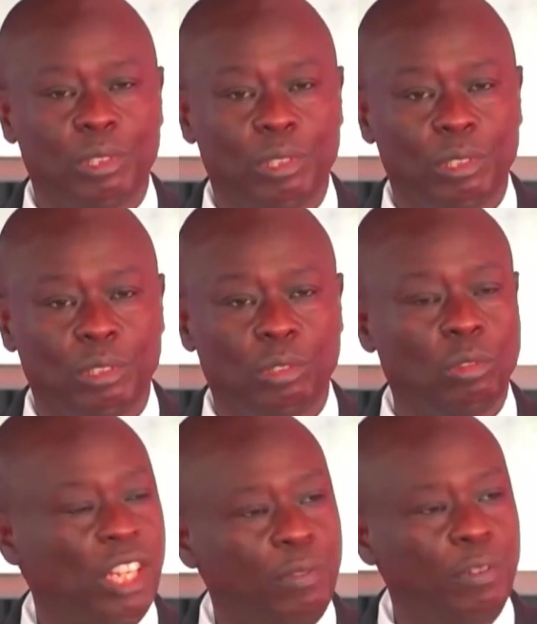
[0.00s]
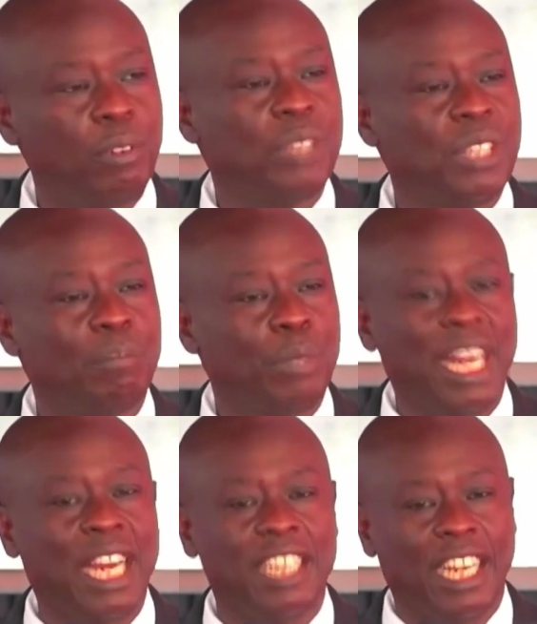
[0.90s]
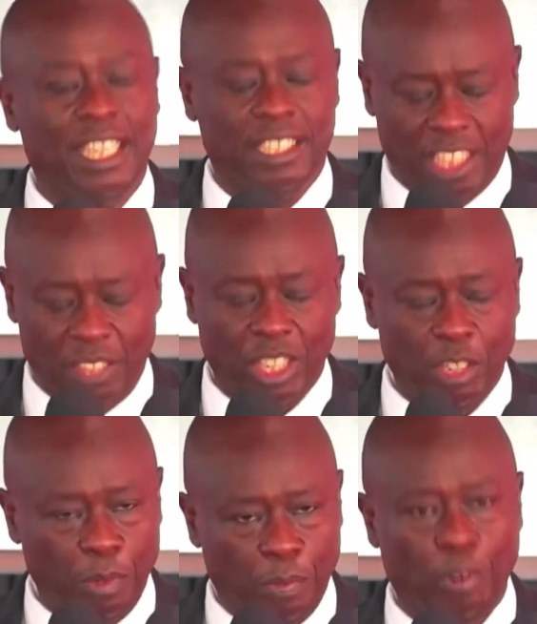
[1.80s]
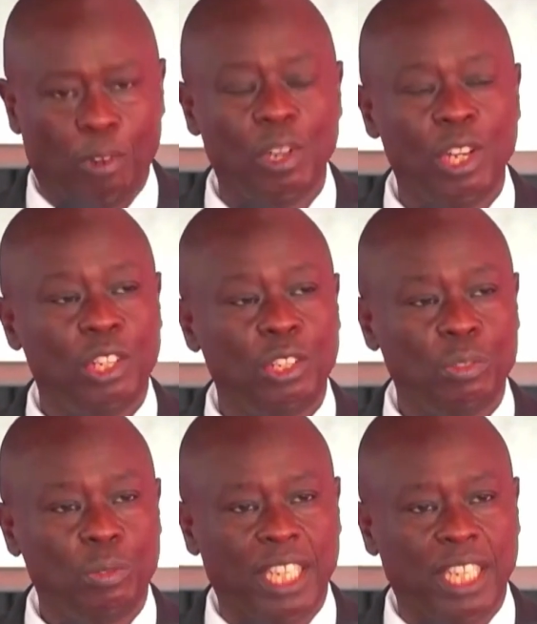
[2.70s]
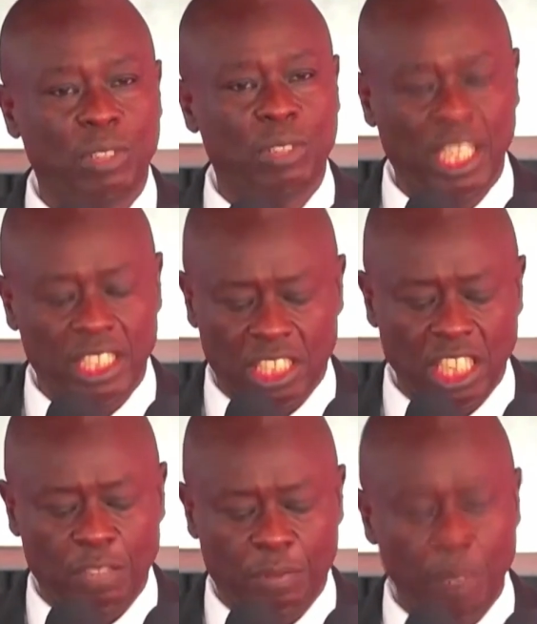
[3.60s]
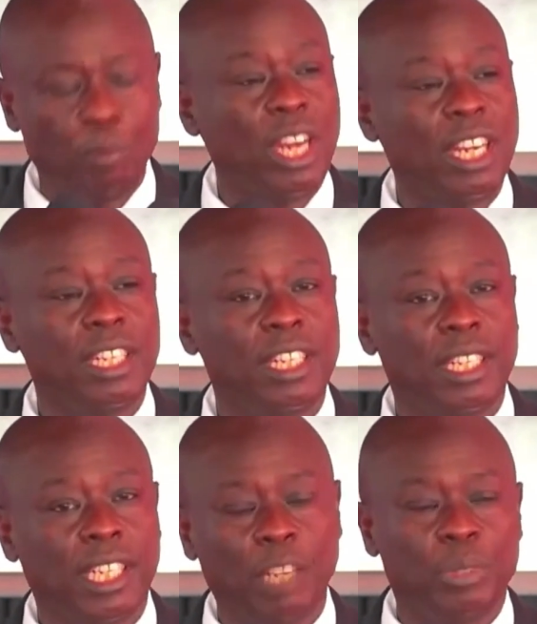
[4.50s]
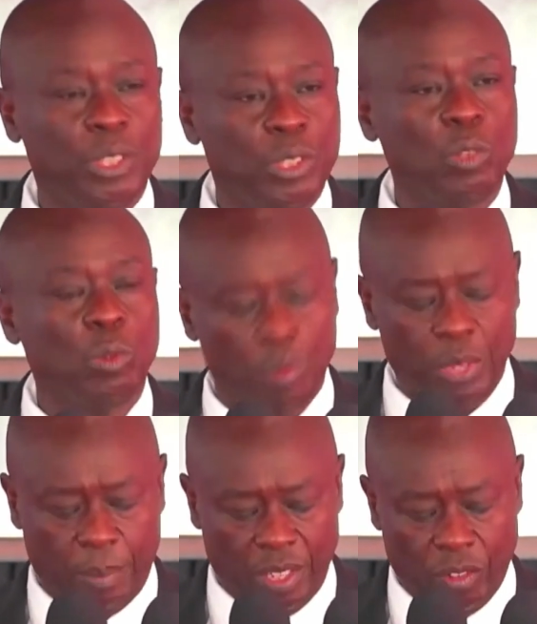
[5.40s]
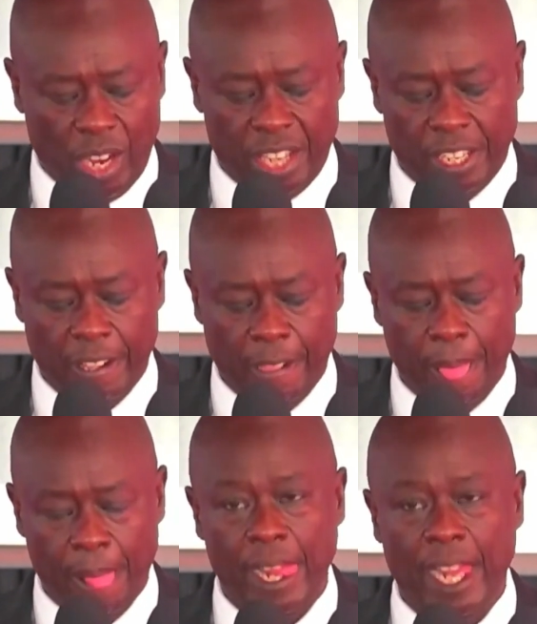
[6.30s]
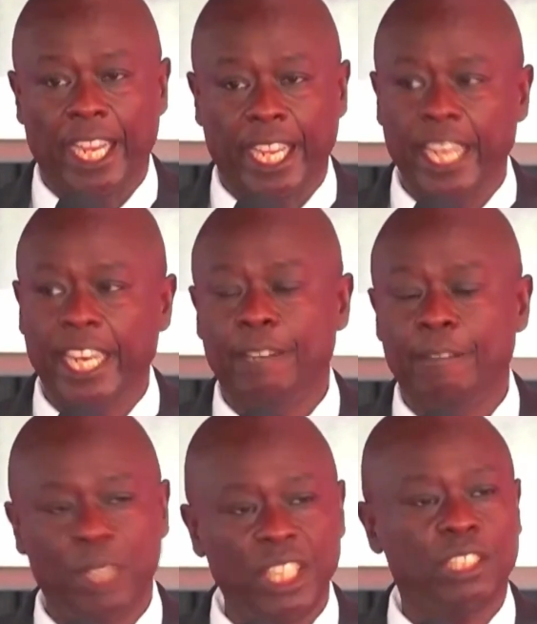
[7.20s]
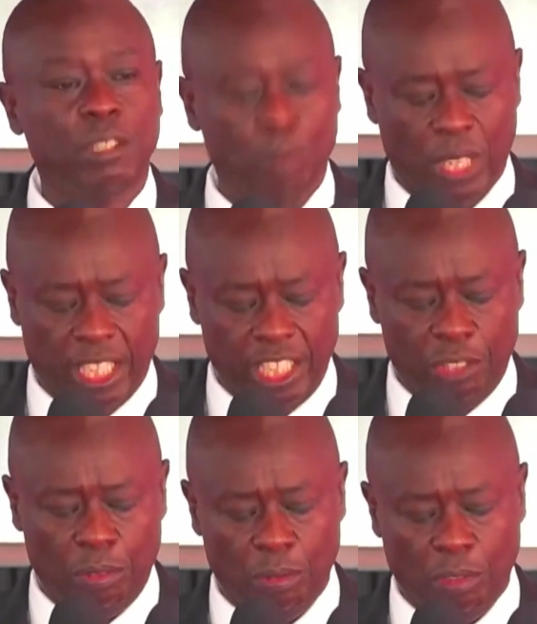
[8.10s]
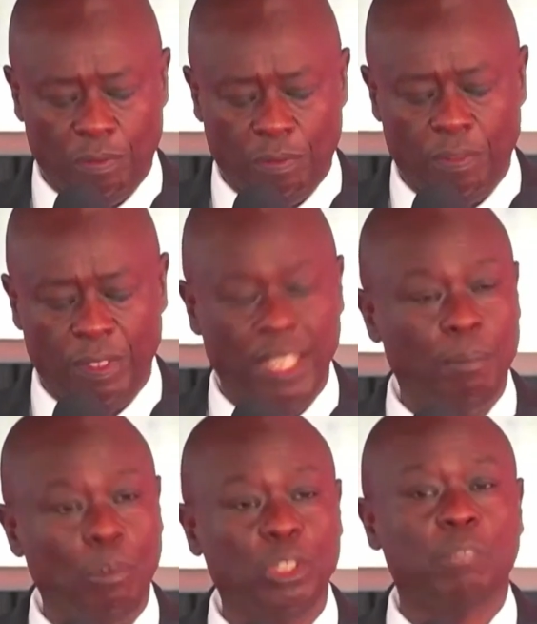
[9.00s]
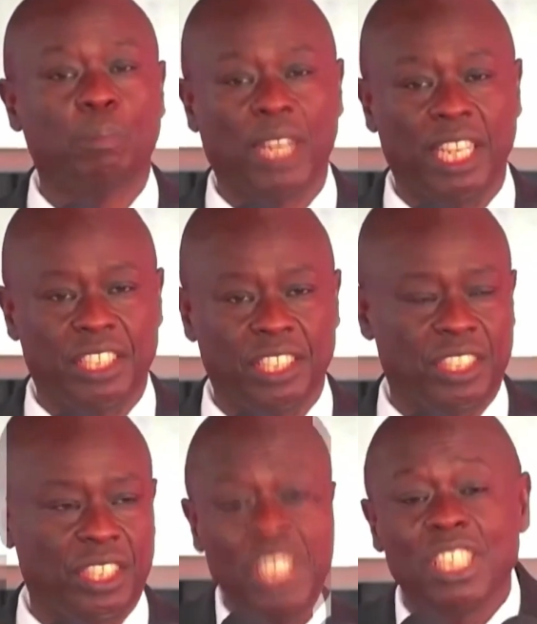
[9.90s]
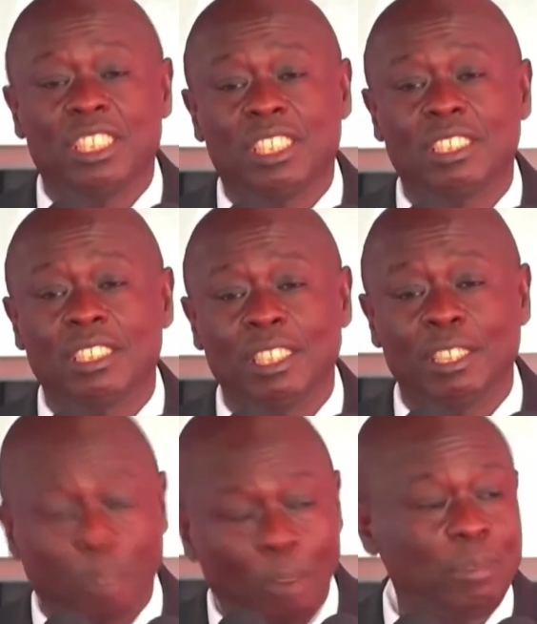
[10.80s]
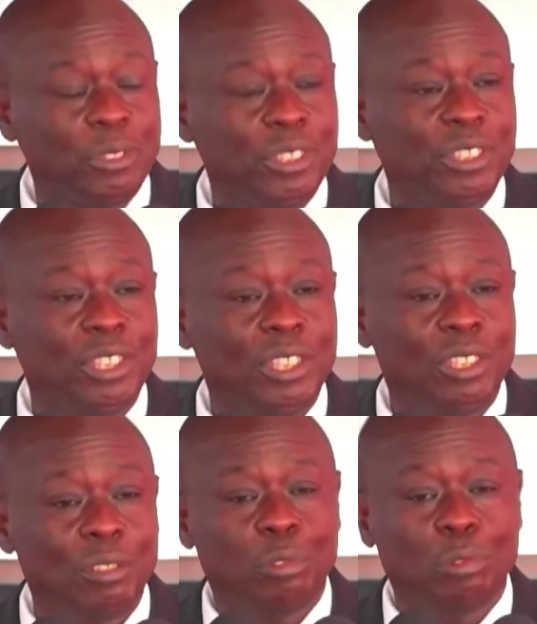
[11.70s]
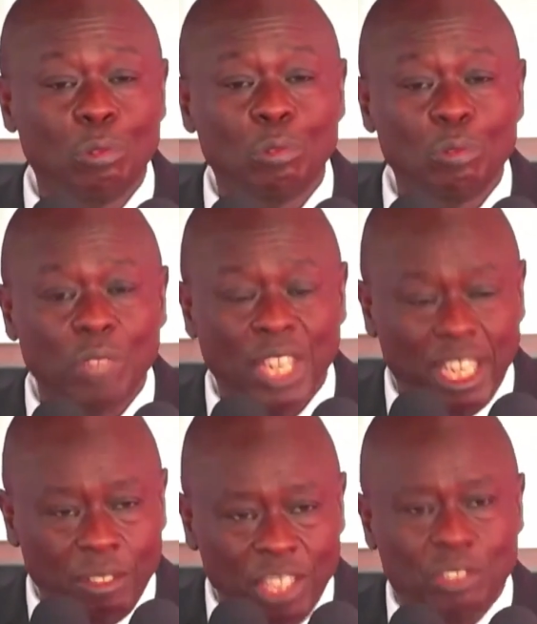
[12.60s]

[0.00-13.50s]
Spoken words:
So the reforms have begun in earnest. Even before you get to the legislative framework, KPCU will be up and running. Again, please look at the issue of multiple licensing. Through these reforms, through the